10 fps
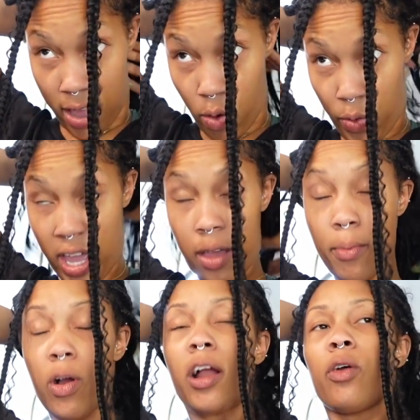week
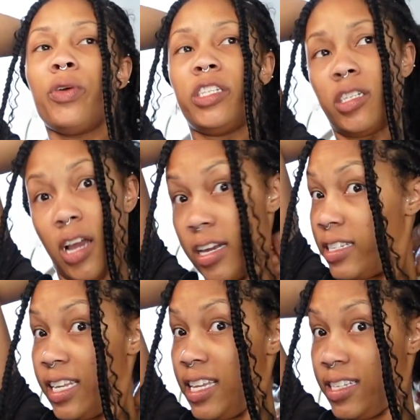mark, which
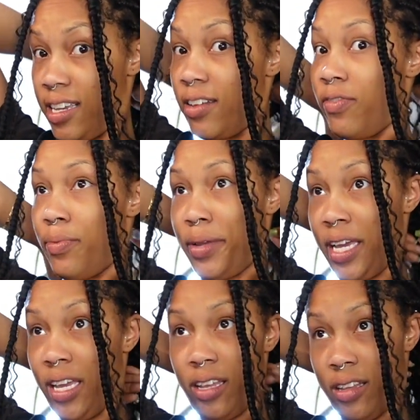honestly is good for
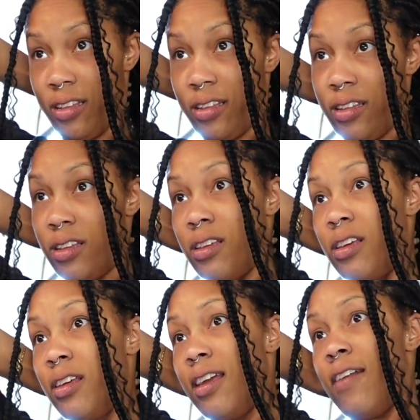me.
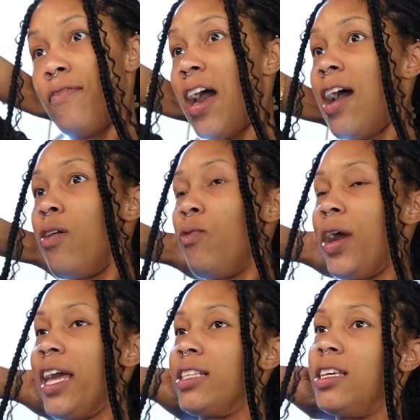If I
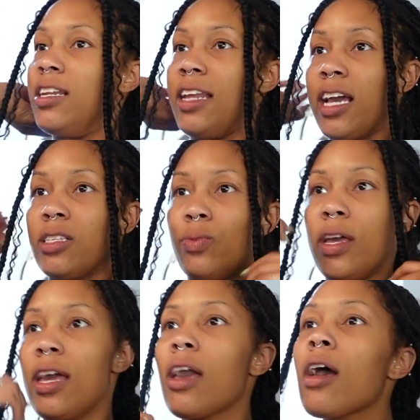wait till next
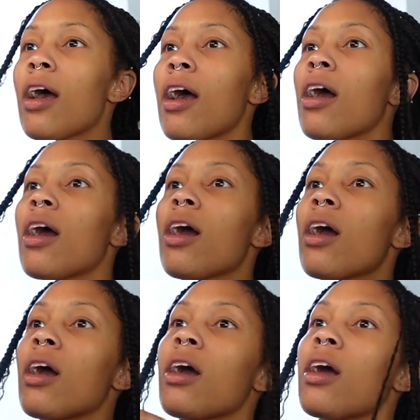week,
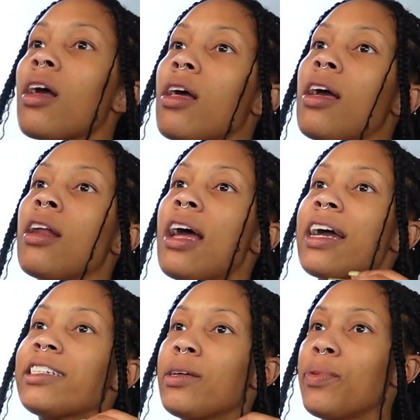it'll
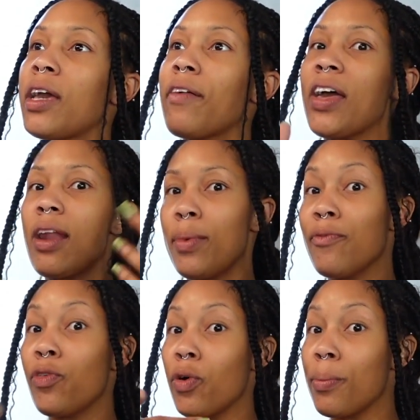actually be I've had them
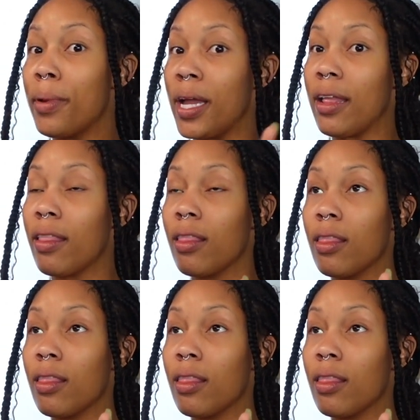in for a month.